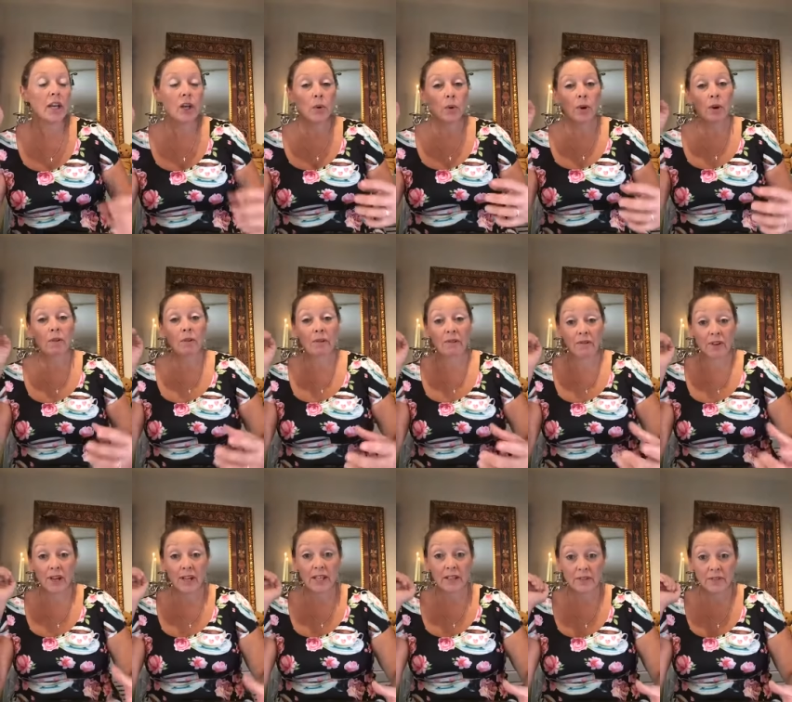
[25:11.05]
why
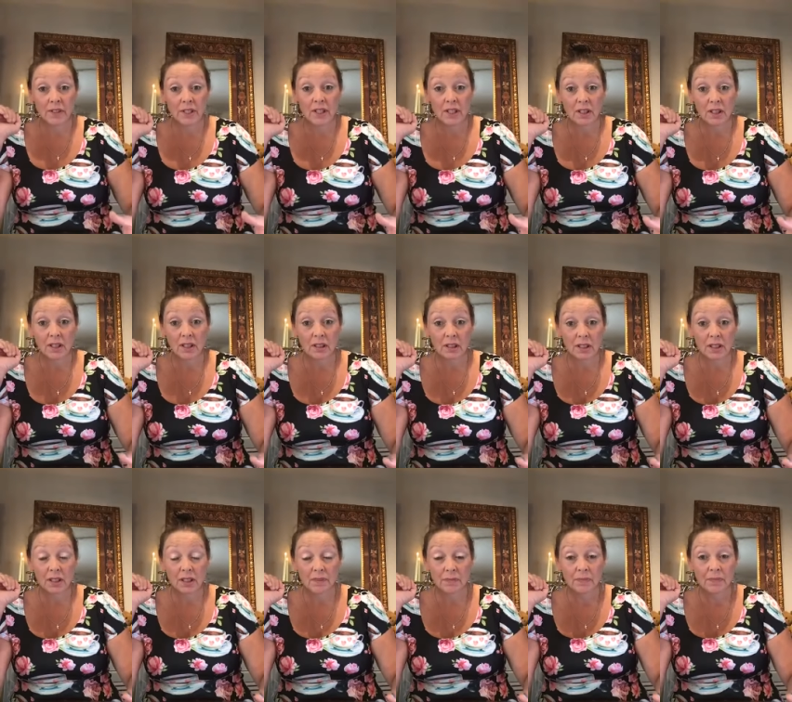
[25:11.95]
you are afraid of
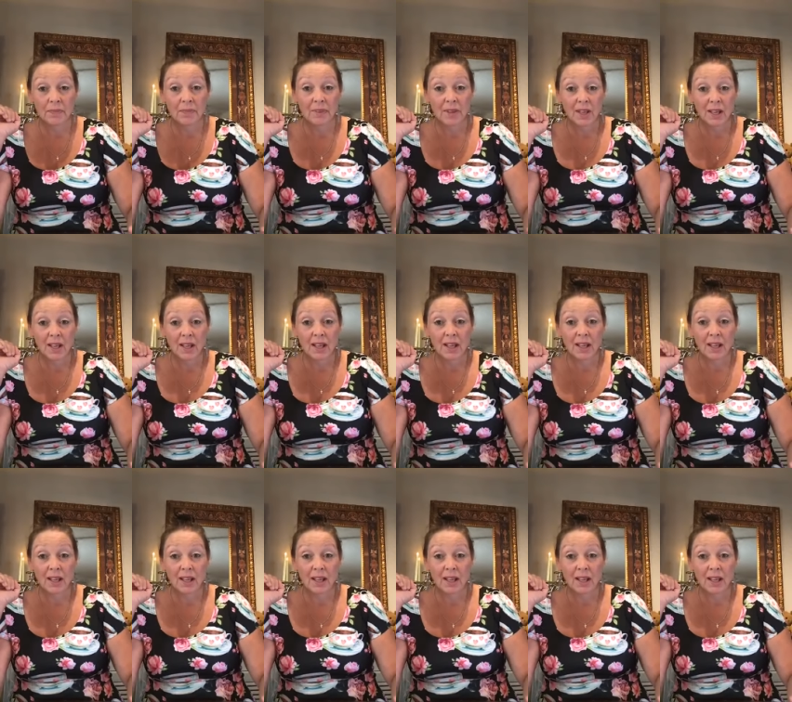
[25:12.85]
the dark,